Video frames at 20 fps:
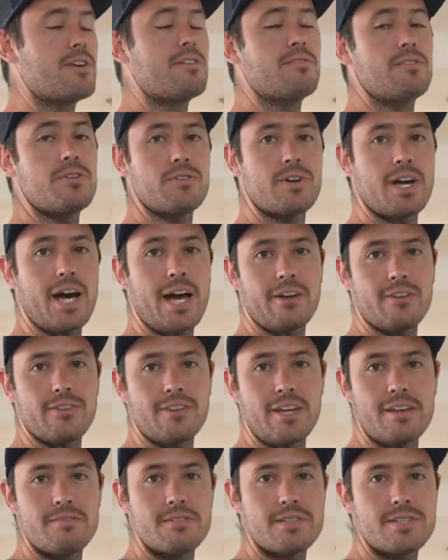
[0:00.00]
interview, Kyle
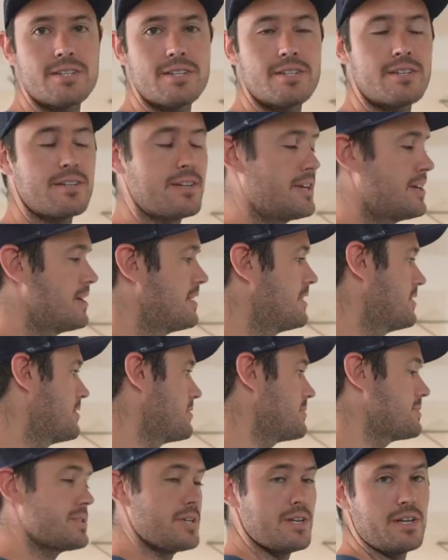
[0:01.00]
Davidson,
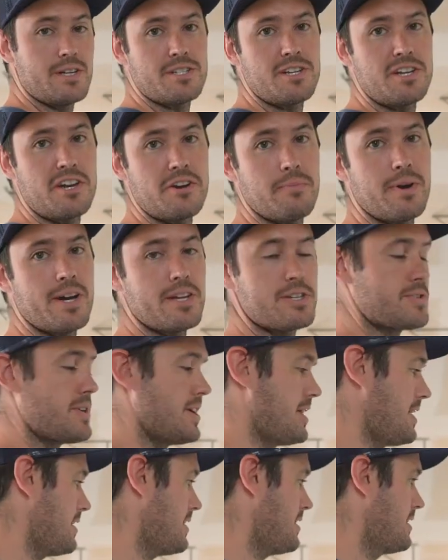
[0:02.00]
who's an engineer by
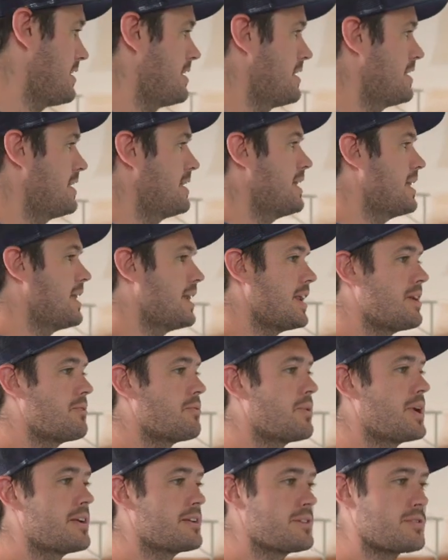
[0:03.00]
trade, and he
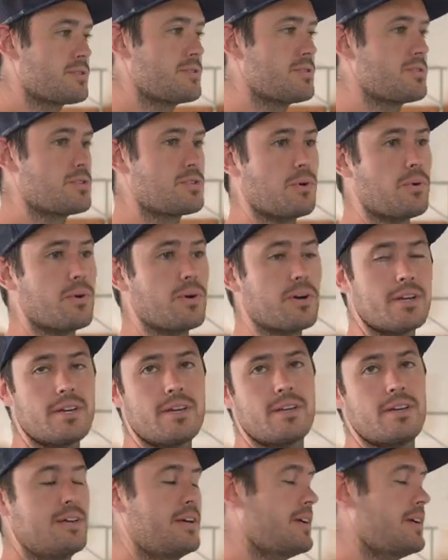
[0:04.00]
ran us through torque,